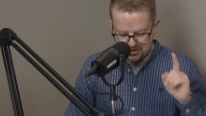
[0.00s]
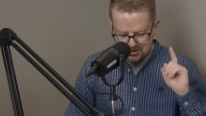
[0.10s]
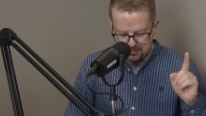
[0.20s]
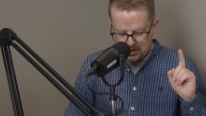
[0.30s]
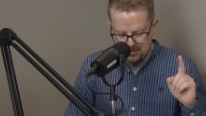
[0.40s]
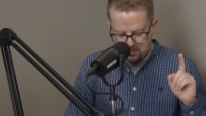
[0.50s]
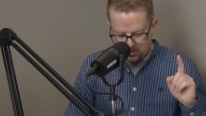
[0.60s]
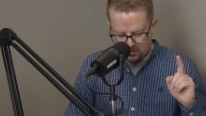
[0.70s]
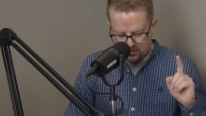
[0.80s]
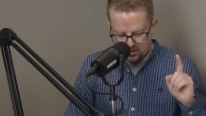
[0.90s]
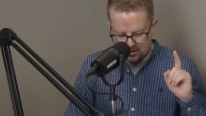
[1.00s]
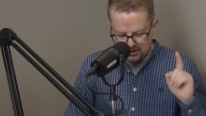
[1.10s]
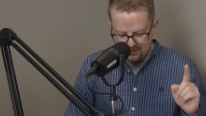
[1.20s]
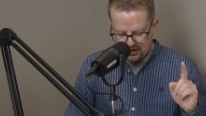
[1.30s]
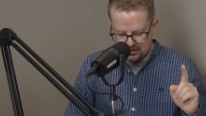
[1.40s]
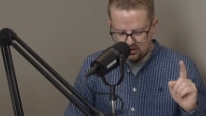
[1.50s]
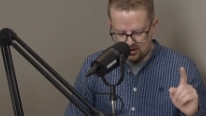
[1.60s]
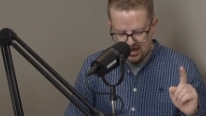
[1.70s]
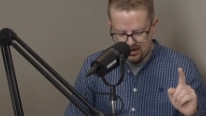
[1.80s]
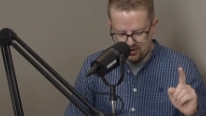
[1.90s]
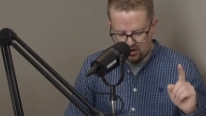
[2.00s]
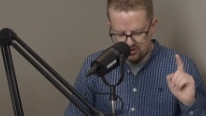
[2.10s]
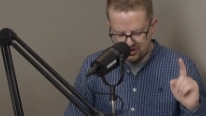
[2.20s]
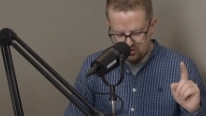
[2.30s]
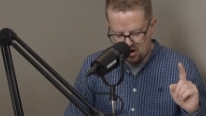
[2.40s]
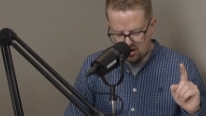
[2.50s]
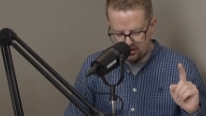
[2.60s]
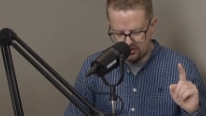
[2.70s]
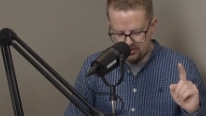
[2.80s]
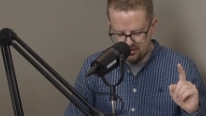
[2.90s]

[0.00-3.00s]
the people living in the land are strong,